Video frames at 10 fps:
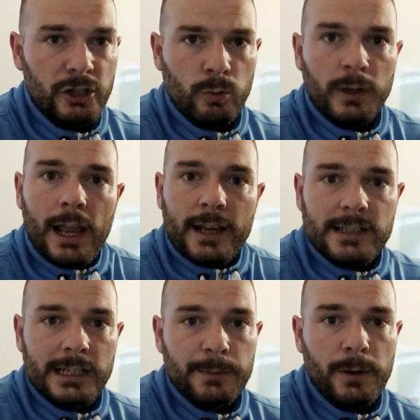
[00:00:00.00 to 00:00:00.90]
should we get
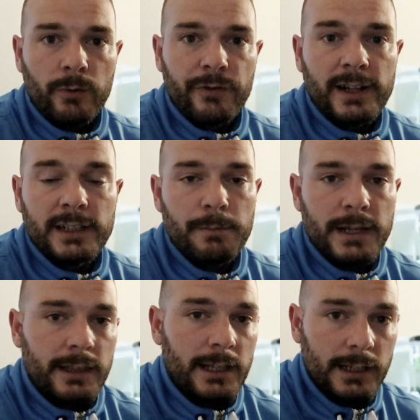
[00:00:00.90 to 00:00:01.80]
excited about finding
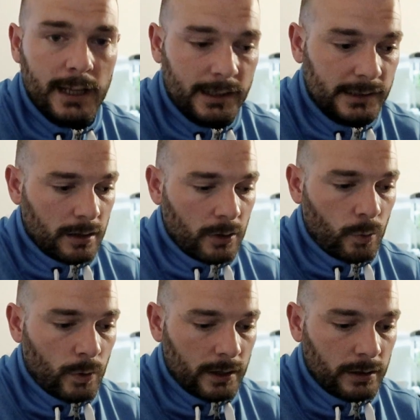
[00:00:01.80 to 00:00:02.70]
methane gas?
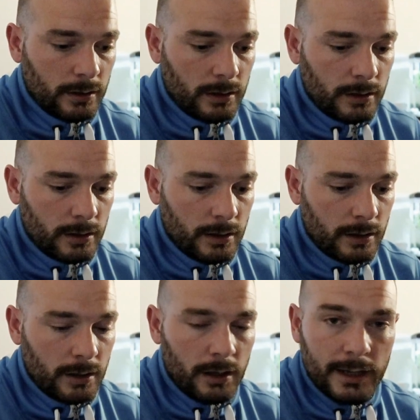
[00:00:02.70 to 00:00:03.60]
Well,
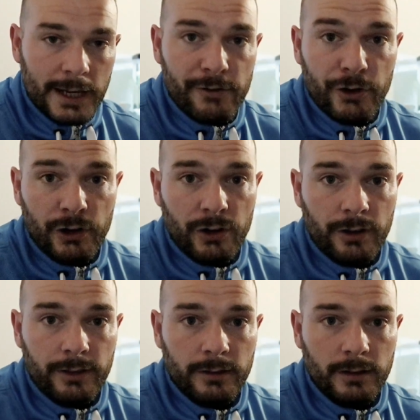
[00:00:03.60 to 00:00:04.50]
here on
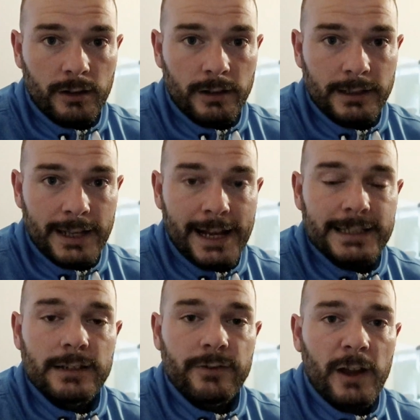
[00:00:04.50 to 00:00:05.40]
Earth,
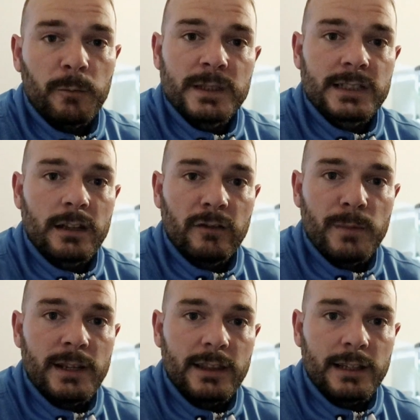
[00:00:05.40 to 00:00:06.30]
95% of
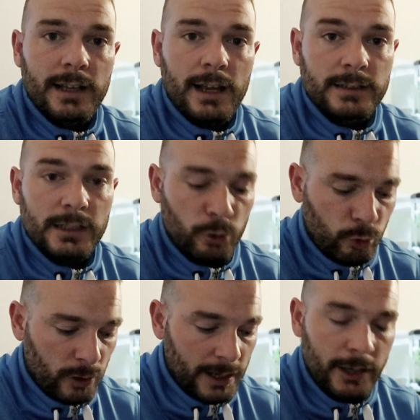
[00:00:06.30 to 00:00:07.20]
methane gas is
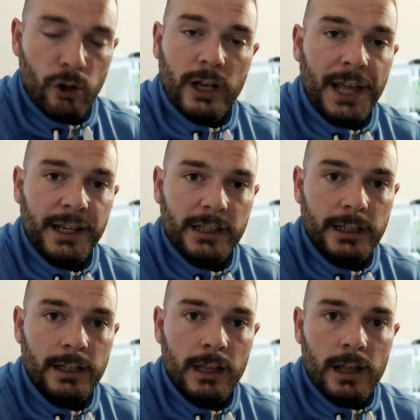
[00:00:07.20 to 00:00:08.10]
created
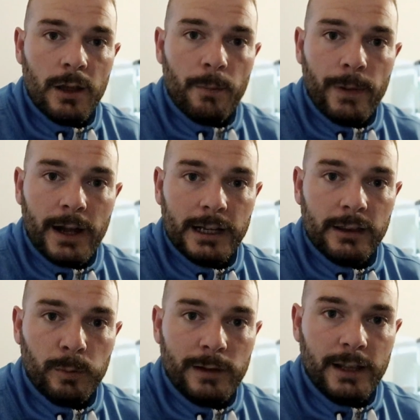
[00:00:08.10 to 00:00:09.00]
organically by
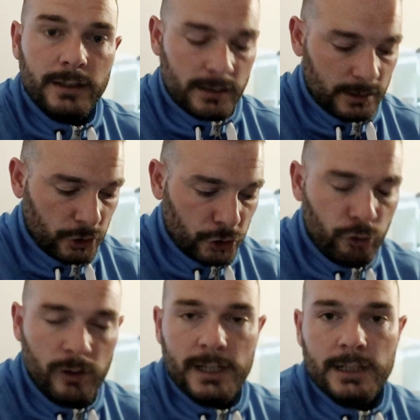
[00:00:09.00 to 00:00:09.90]
either plants,
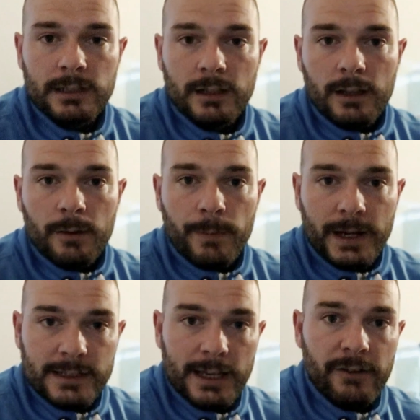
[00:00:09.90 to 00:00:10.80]
trees,
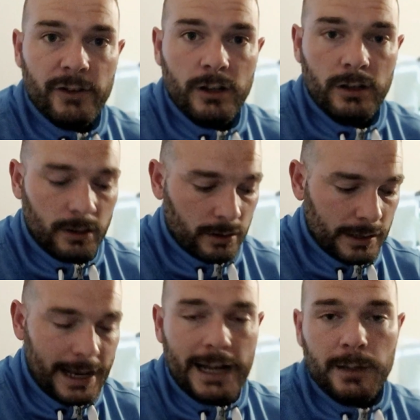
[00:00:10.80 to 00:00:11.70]
bacteria,
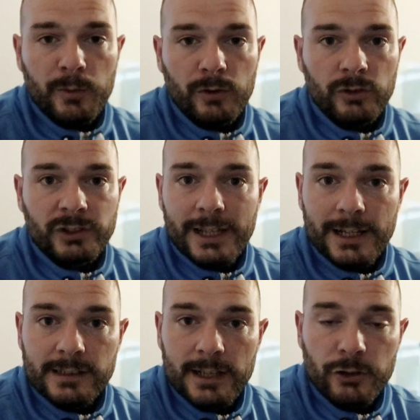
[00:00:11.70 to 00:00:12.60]
animals,
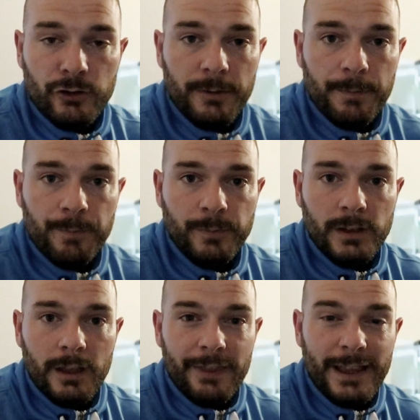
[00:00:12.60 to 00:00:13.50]
etc.
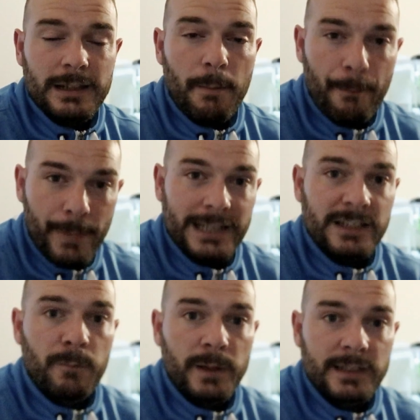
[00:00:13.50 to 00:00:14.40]
That's a
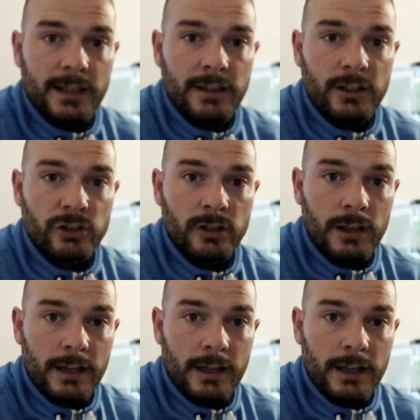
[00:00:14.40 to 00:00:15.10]
massive percentage.